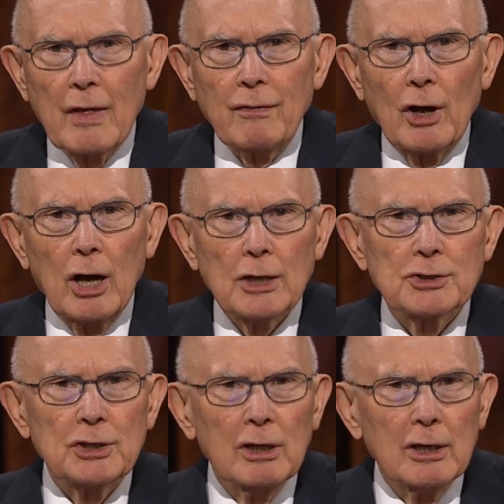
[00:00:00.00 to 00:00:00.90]
that the
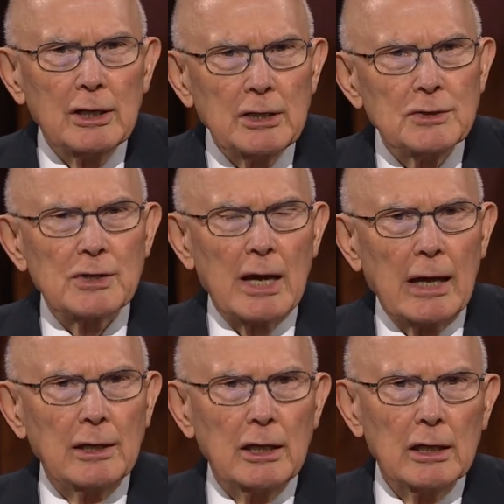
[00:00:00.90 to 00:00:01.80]
hostilities
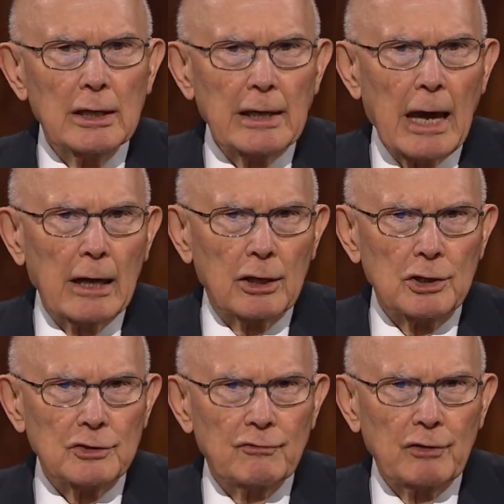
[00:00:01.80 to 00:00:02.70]
and
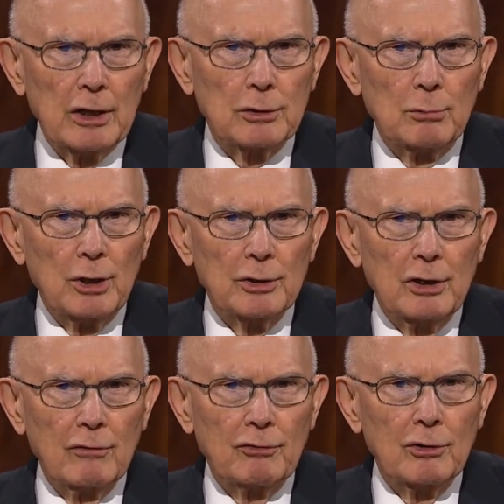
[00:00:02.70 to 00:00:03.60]
illegalities felt
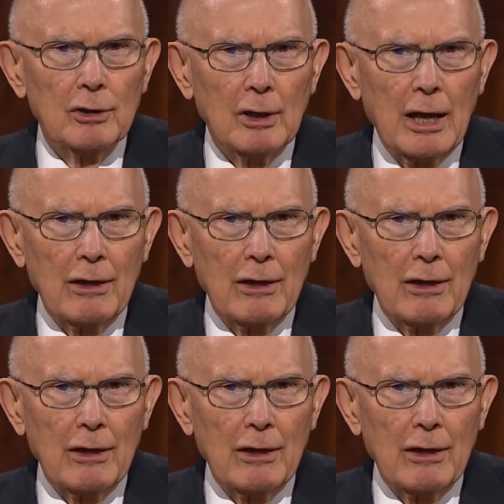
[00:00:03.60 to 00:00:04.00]
among different